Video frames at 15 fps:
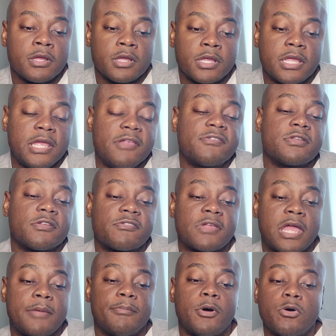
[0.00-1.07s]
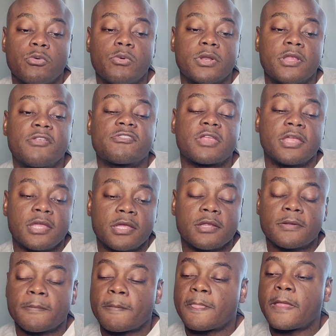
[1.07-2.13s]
he's in the same boat with his kid.